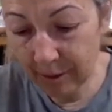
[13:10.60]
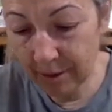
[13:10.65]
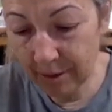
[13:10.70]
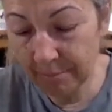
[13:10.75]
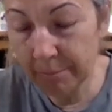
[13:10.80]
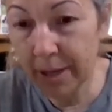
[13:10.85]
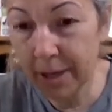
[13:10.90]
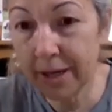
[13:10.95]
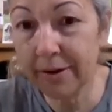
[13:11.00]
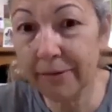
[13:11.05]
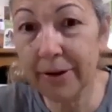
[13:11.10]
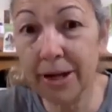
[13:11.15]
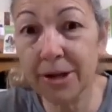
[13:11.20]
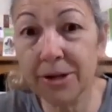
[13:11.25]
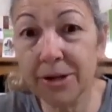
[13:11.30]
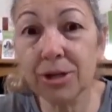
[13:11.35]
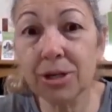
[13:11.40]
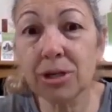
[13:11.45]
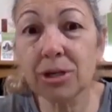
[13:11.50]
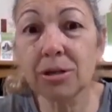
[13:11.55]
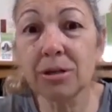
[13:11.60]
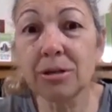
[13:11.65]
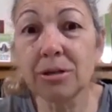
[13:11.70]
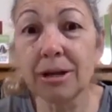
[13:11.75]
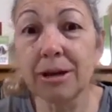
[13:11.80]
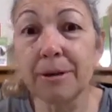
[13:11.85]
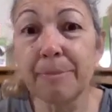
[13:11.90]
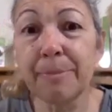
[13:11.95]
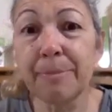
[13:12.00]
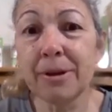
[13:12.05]
Mite Avenge
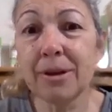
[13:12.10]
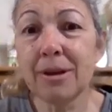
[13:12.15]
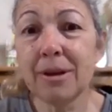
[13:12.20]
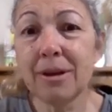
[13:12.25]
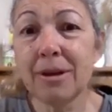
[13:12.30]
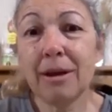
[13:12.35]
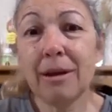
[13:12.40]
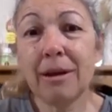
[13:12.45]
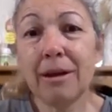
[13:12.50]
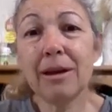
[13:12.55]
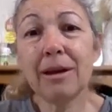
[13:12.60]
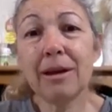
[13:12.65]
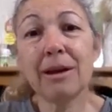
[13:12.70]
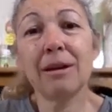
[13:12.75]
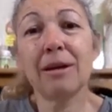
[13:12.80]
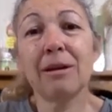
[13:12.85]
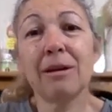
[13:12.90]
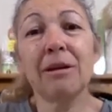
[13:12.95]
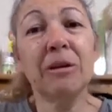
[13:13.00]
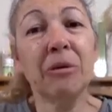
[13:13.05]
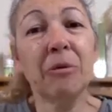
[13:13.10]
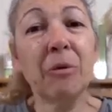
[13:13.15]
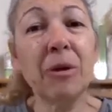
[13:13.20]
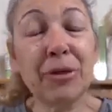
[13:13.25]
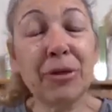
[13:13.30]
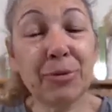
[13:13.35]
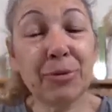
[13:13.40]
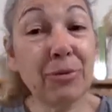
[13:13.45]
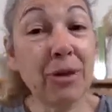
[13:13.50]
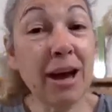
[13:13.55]
dip,
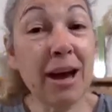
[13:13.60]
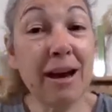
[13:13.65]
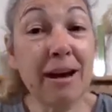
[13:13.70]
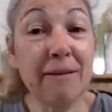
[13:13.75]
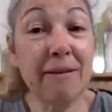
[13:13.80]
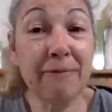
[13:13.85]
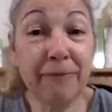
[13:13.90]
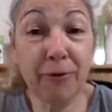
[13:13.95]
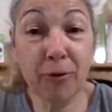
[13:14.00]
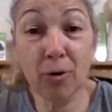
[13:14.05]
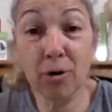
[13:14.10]
went through that